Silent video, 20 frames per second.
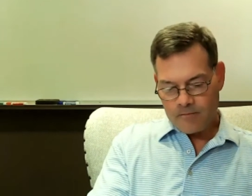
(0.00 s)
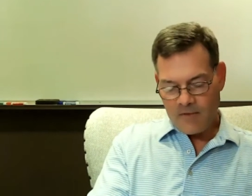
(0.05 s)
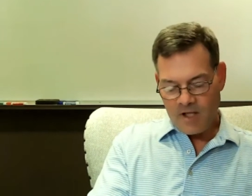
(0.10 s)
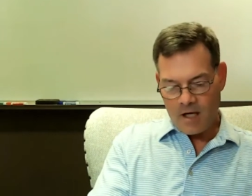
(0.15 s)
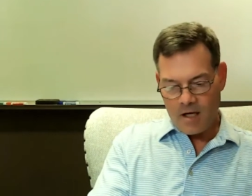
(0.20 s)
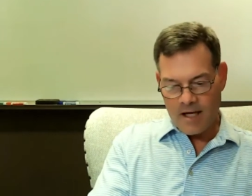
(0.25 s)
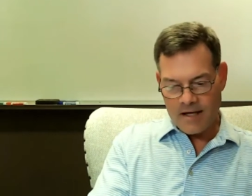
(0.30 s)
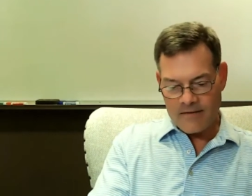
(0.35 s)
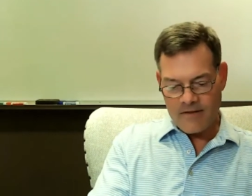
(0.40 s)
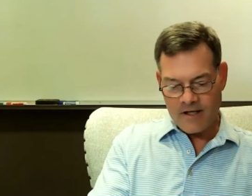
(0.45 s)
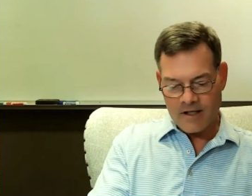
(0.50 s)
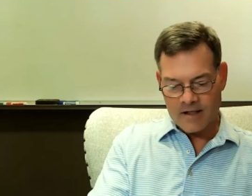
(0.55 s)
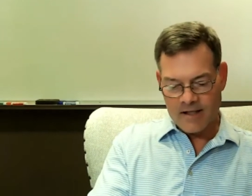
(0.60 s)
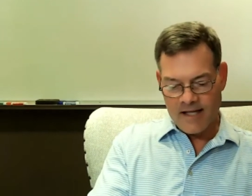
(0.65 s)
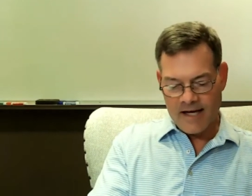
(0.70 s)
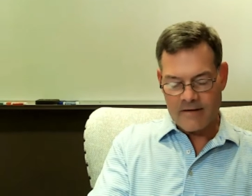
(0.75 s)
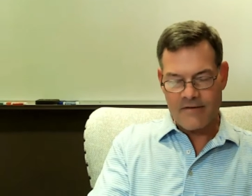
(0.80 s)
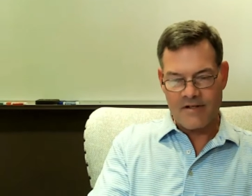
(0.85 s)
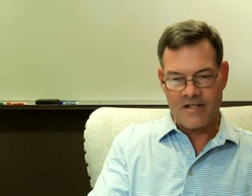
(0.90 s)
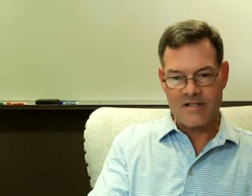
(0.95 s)
I think a
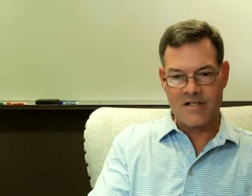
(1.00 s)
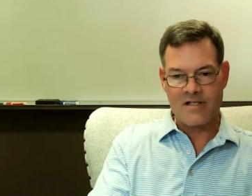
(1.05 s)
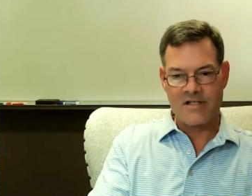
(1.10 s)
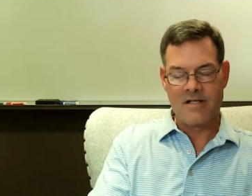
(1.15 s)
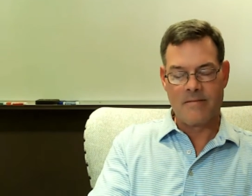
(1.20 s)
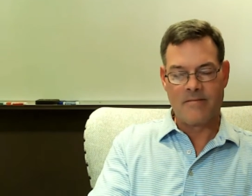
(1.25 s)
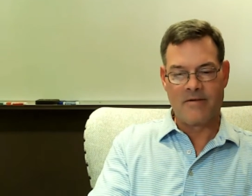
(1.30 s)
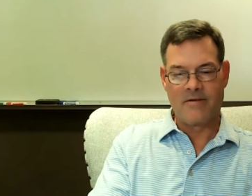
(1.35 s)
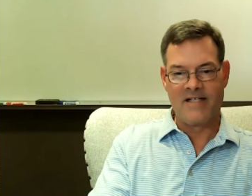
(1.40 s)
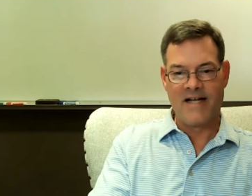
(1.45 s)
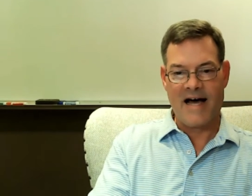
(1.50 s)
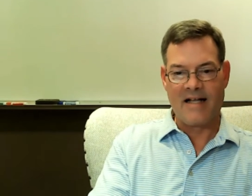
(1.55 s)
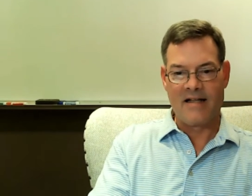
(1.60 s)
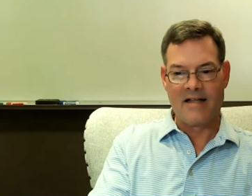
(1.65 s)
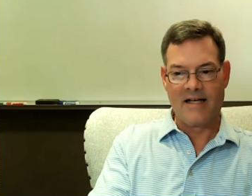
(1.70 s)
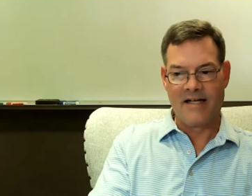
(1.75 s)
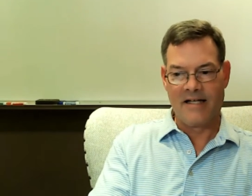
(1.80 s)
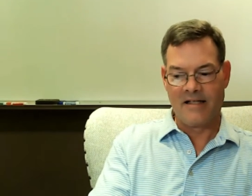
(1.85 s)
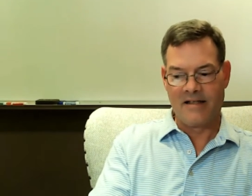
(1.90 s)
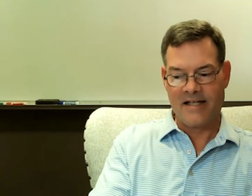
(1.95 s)
lot of it is just simply not
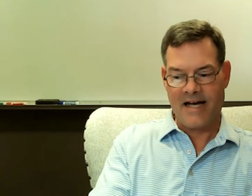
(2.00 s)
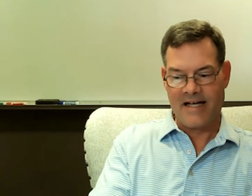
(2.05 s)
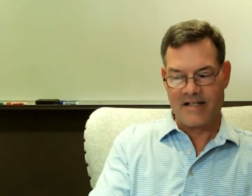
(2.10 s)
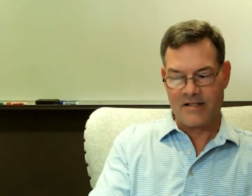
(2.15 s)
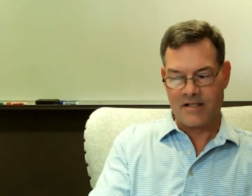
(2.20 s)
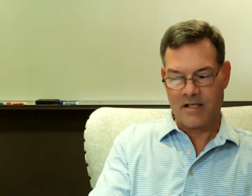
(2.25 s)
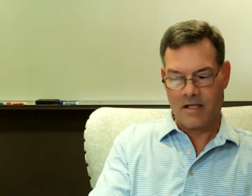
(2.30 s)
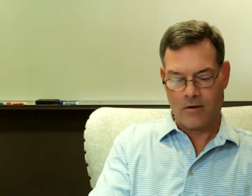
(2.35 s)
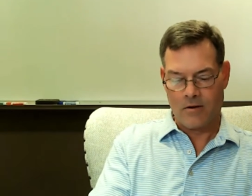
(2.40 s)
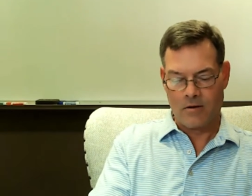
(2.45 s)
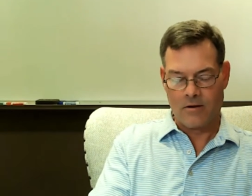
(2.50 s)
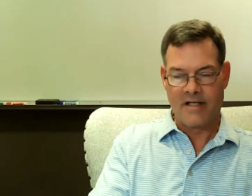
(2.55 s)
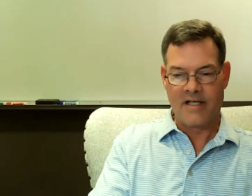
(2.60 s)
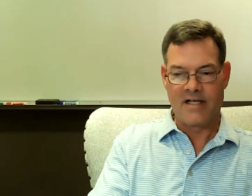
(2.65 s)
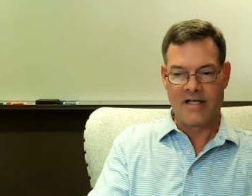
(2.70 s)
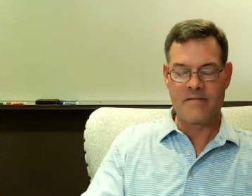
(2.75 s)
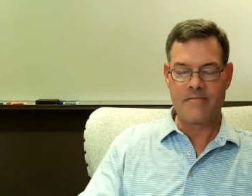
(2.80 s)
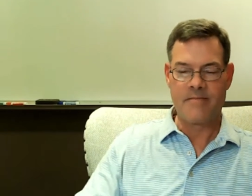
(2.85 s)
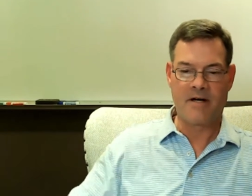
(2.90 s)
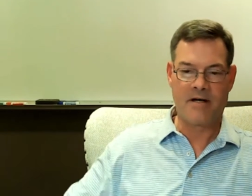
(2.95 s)
letting that early
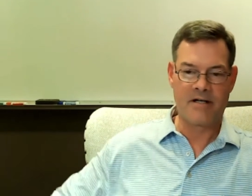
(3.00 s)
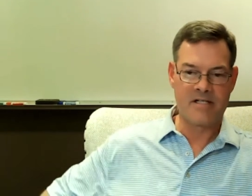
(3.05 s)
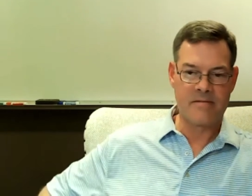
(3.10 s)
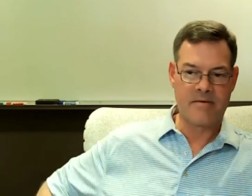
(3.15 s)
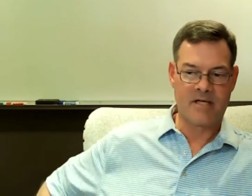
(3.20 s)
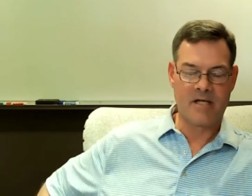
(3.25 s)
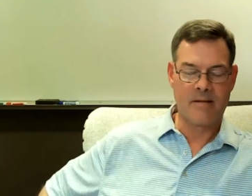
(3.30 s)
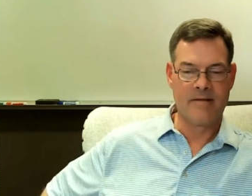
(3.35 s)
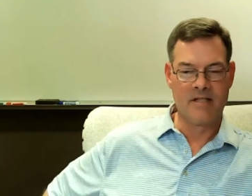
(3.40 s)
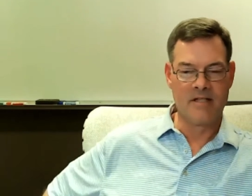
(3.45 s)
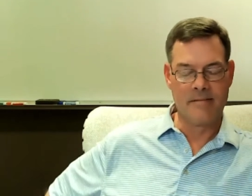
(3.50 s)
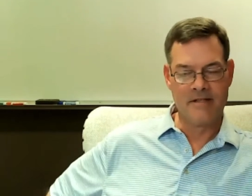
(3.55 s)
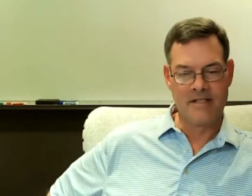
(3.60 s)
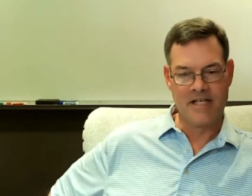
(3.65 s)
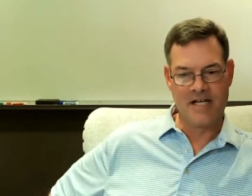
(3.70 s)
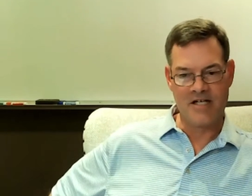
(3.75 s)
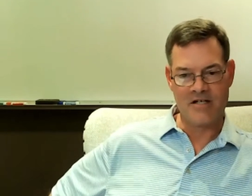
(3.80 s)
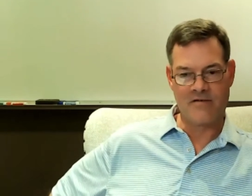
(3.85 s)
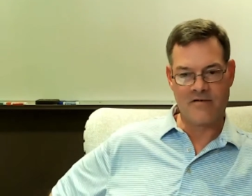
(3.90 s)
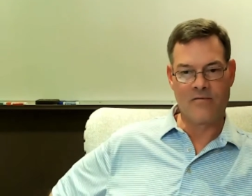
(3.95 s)
experience become a
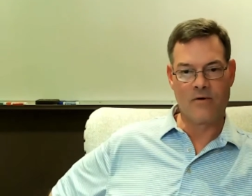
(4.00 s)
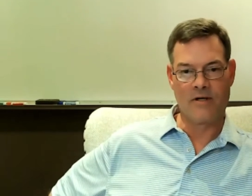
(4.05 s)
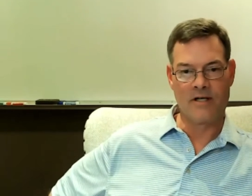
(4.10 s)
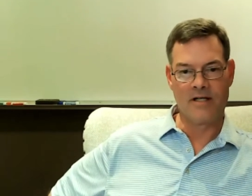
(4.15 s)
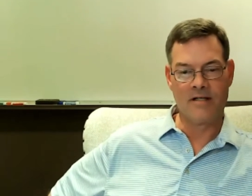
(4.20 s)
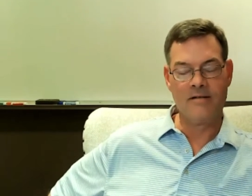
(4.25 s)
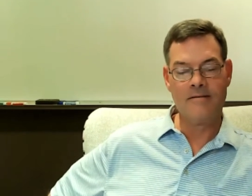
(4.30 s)
limitation for you.